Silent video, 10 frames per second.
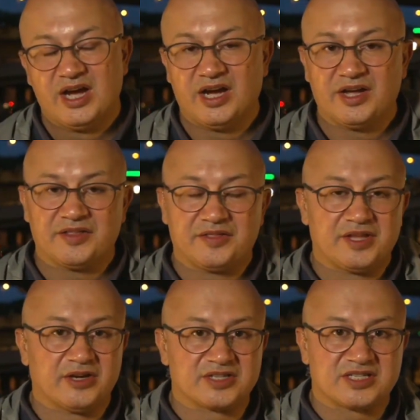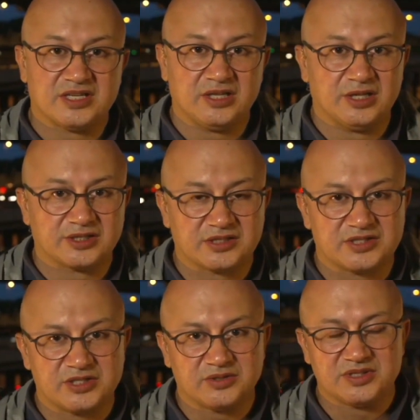Uh, there are still lots of
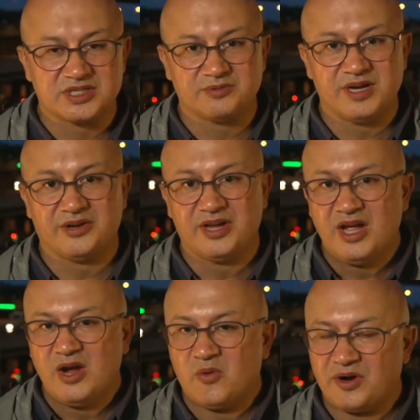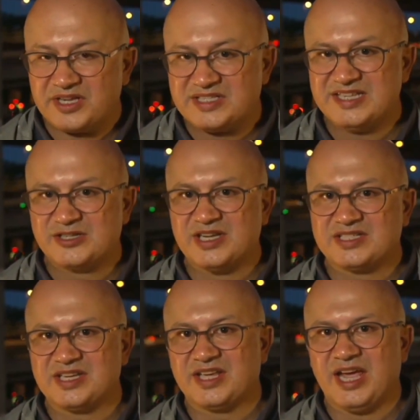students around. What is
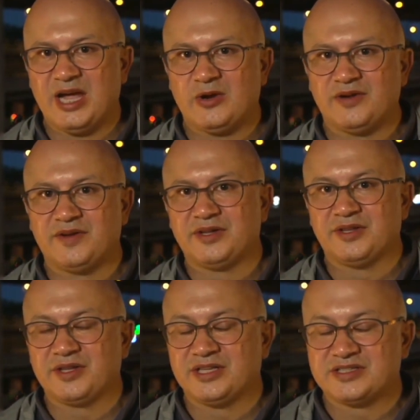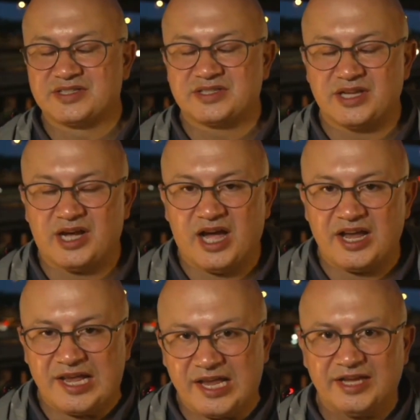interesting, however, is uh,
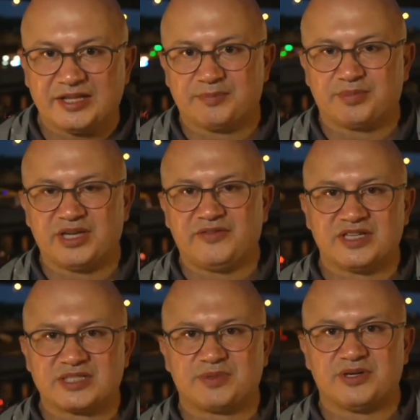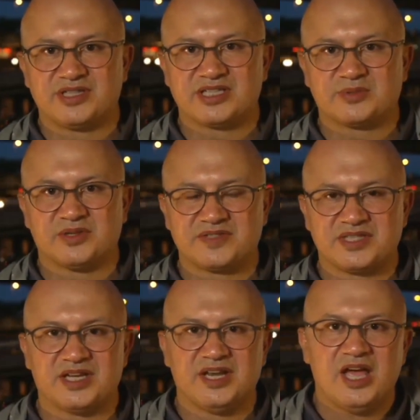unlike the previous protests we've
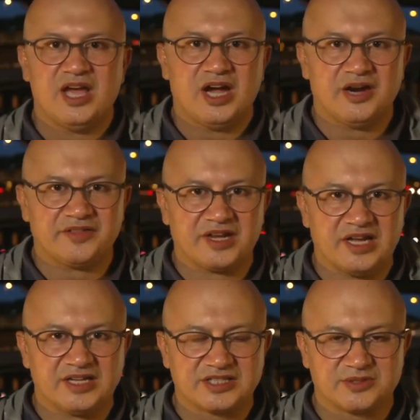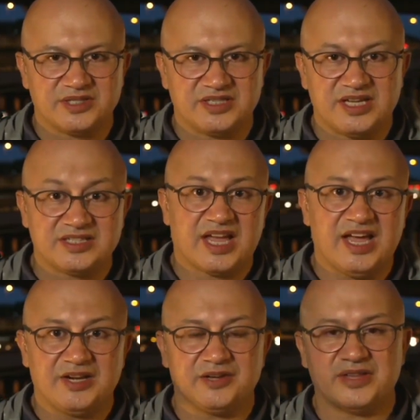seen over the last three days
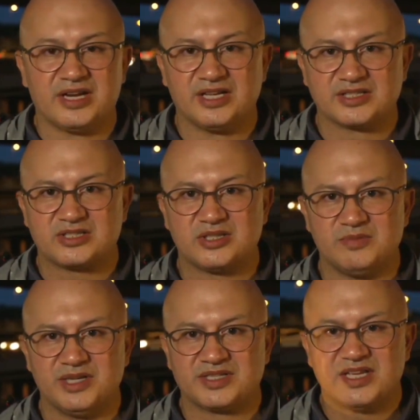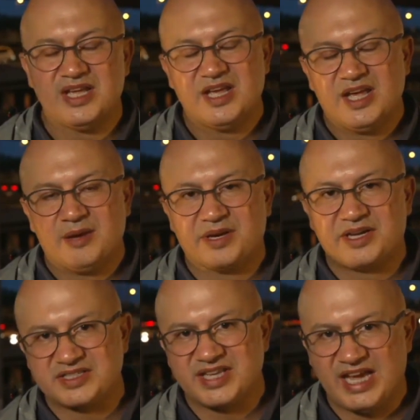and over the last two months,
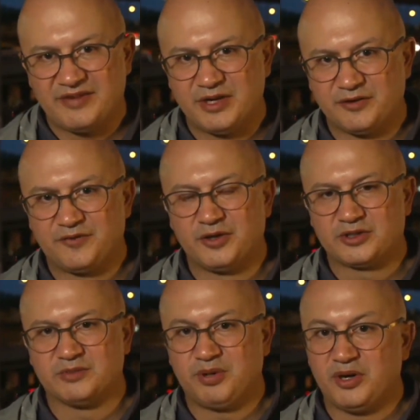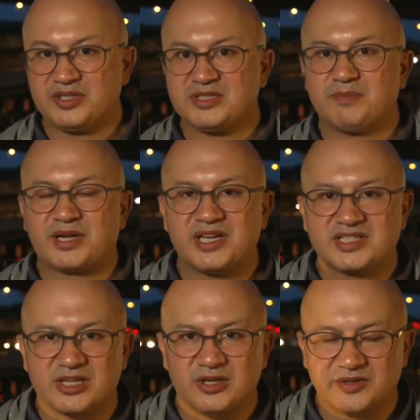because they have no focal point and
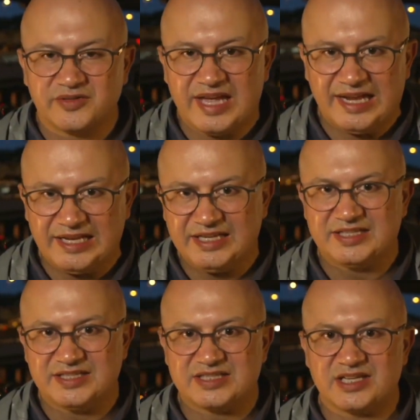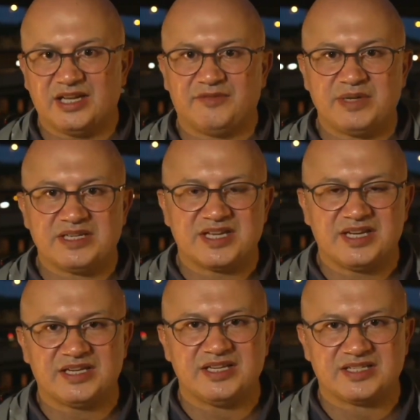because a lot of their leaders have been
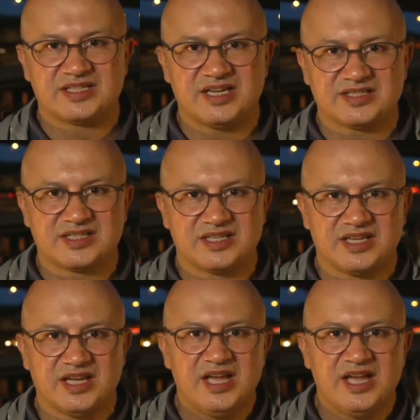taken into custody,